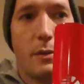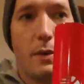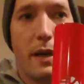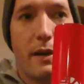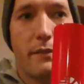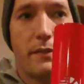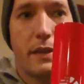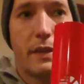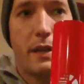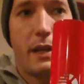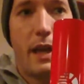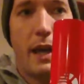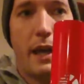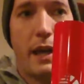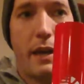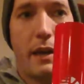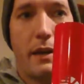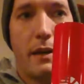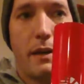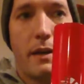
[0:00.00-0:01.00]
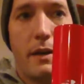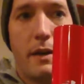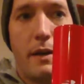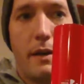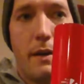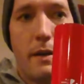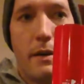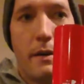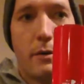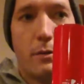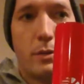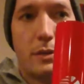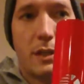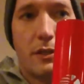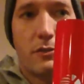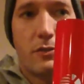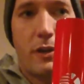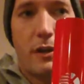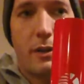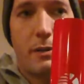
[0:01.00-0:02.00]
You have the K, which I
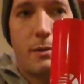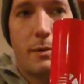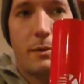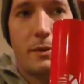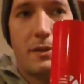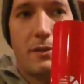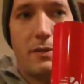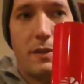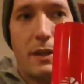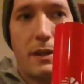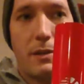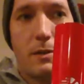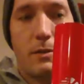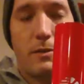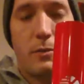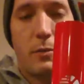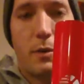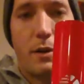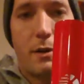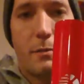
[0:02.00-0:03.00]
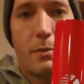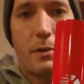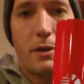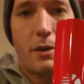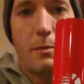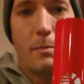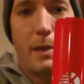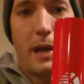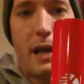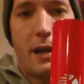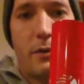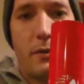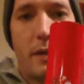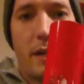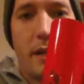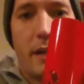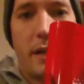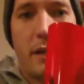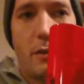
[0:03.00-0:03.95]
was talking about with the stickers if you want to put my battery,